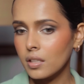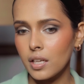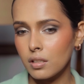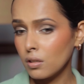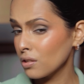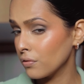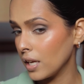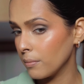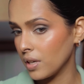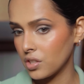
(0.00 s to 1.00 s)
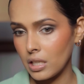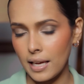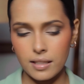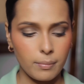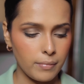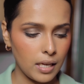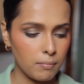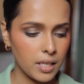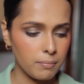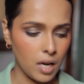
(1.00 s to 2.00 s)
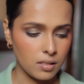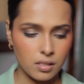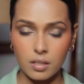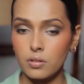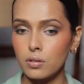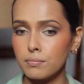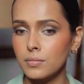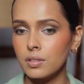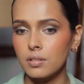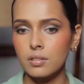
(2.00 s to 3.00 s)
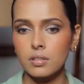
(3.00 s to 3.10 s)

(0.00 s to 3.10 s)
it looks very much like the Maybelline Master Chrome.